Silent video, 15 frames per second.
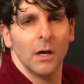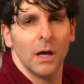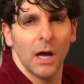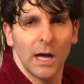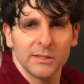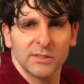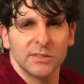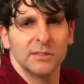
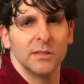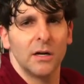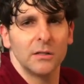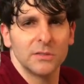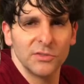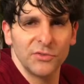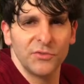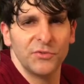I start
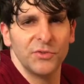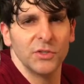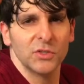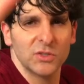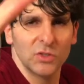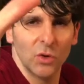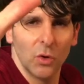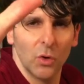to feel
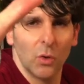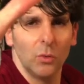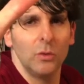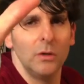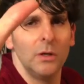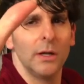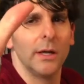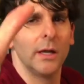so
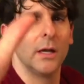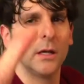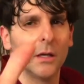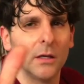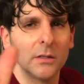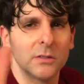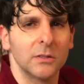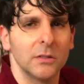
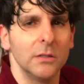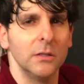lazy.